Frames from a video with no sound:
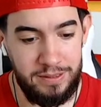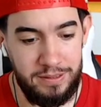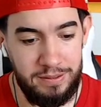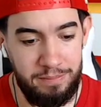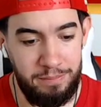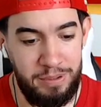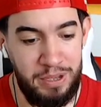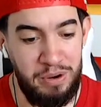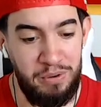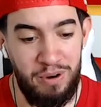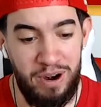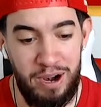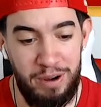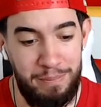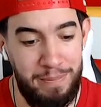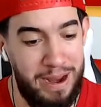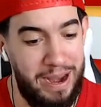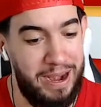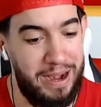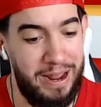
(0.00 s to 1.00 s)
Perine
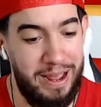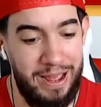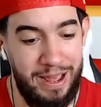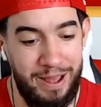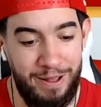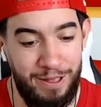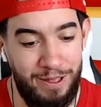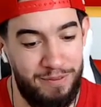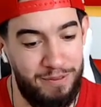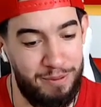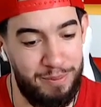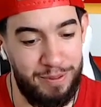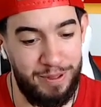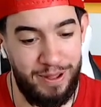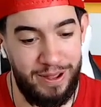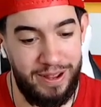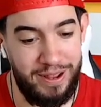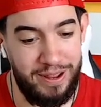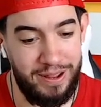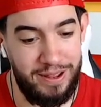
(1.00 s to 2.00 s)
made hell of a
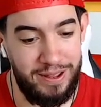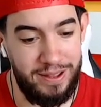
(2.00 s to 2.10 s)
play.